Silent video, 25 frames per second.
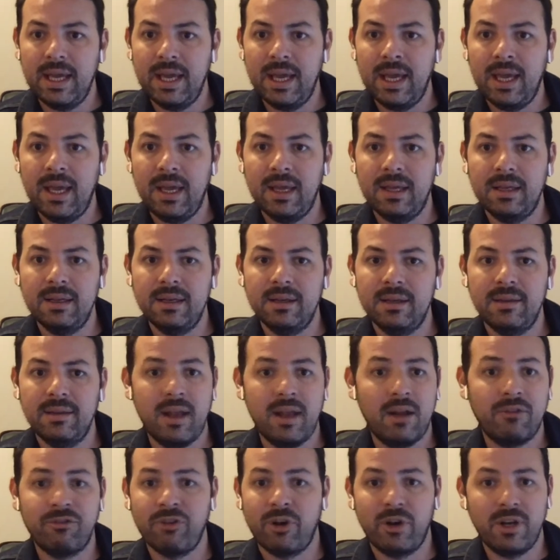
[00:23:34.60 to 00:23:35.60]
and they
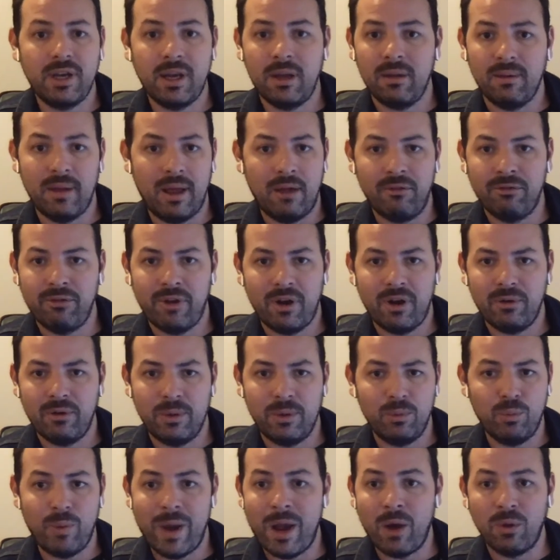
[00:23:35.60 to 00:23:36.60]
are a
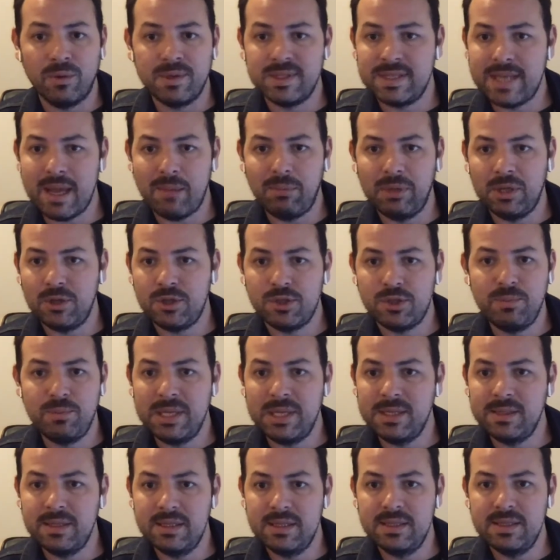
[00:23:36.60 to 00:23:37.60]
very well established
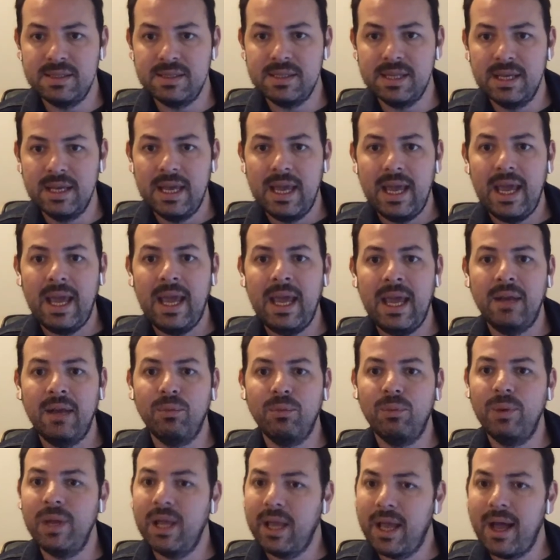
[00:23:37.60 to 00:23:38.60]
business.
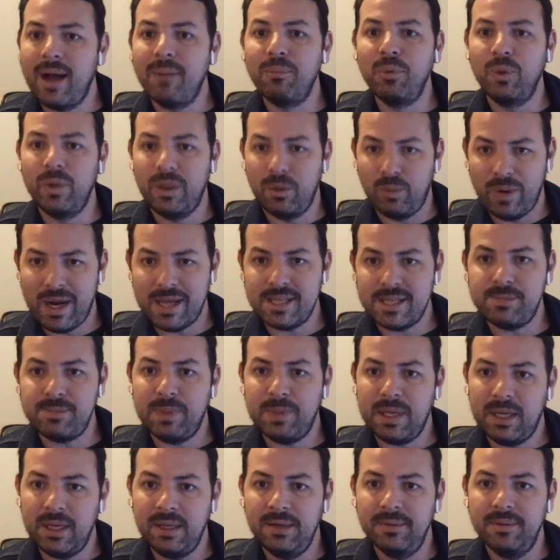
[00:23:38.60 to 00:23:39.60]
And we come with the
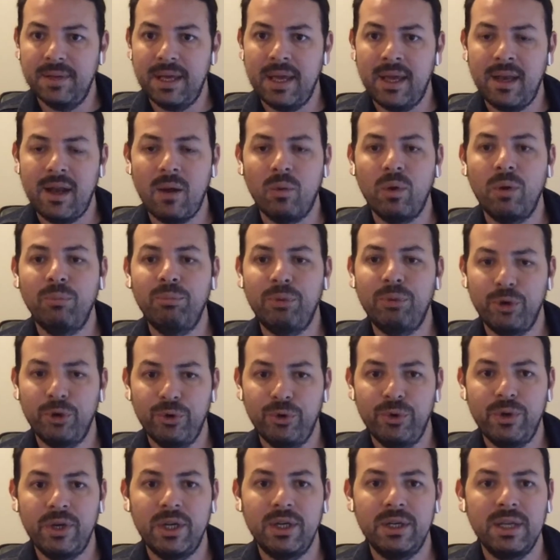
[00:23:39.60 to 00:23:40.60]
recipe, and our
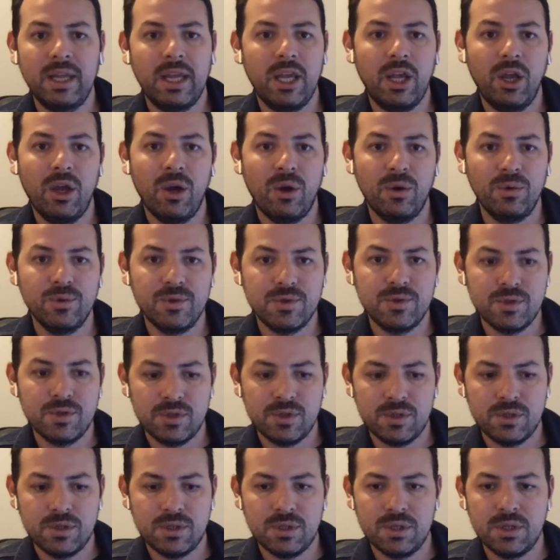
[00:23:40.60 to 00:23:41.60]
brewer, he goes
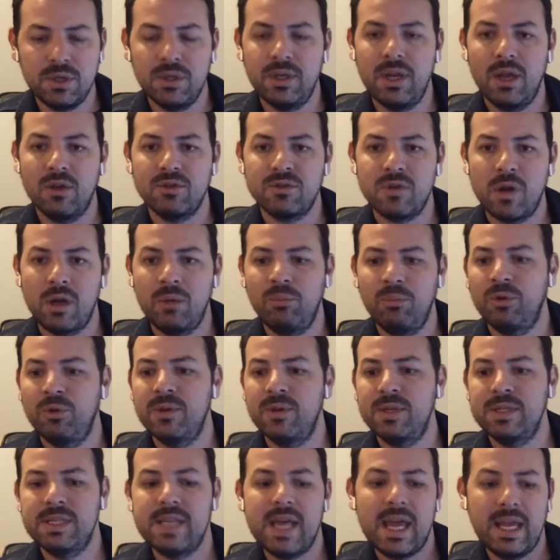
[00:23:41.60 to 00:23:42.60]
to the Australian brewery
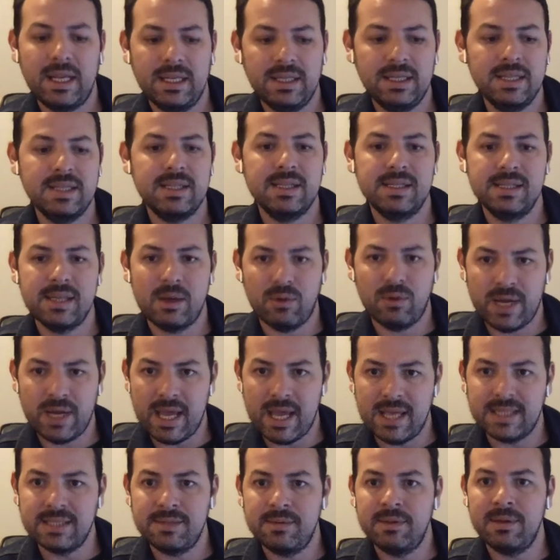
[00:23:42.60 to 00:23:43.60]
and say, "This is our
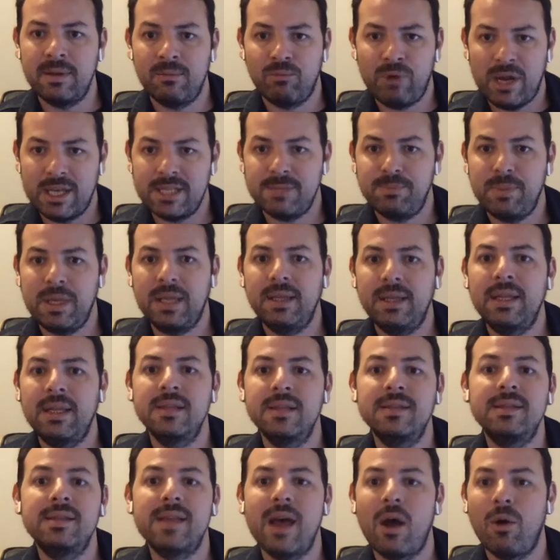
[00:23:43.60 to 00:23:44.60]
recipe.
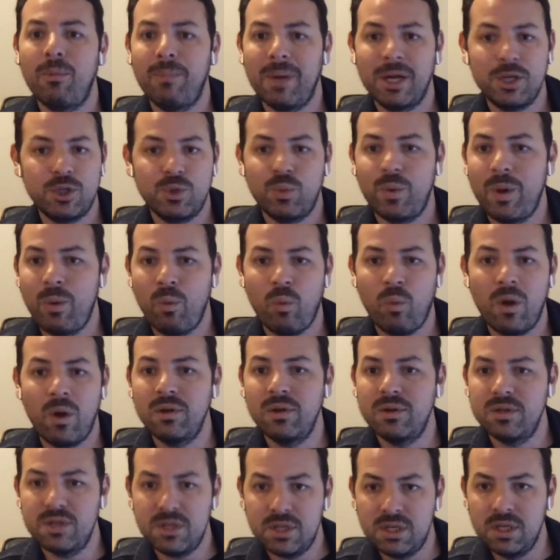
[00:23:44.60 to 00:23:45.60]
This is how much we
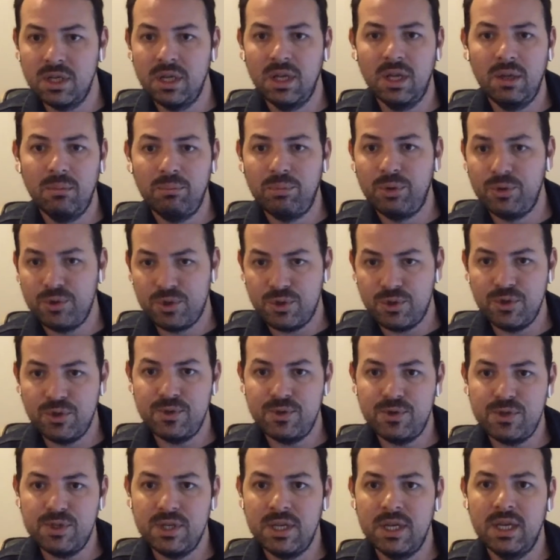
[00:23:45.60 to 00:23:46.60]
want
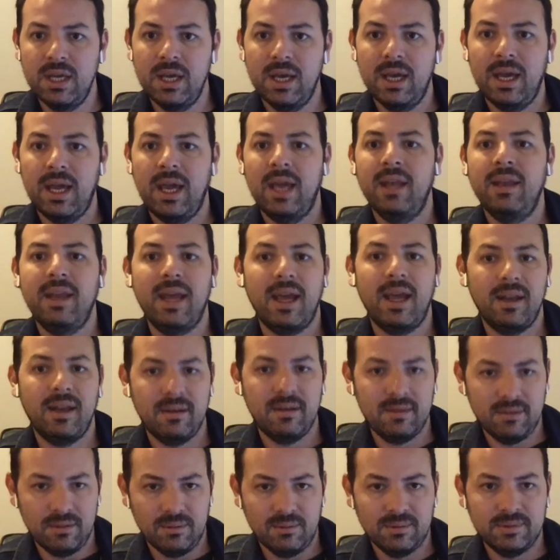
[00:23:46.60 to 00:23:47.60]
produced." And
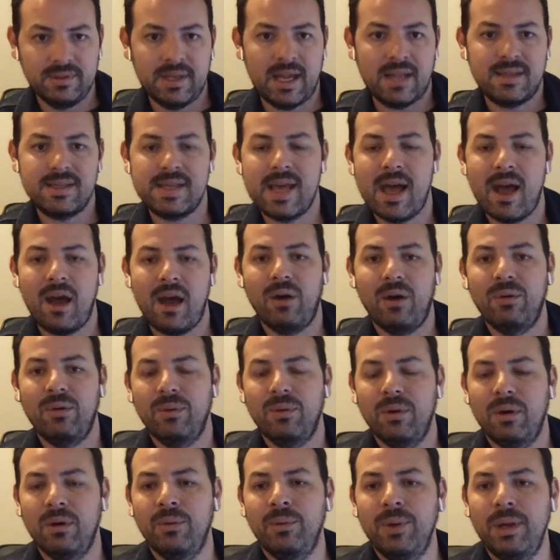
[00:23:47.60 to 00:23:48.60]
then that's
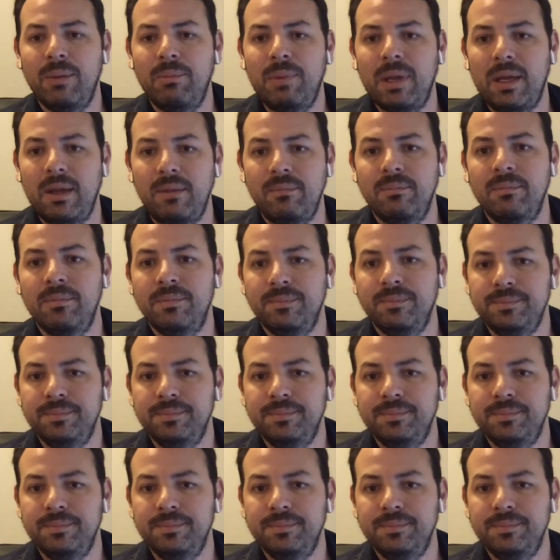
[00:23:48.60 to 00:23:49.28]
how we've been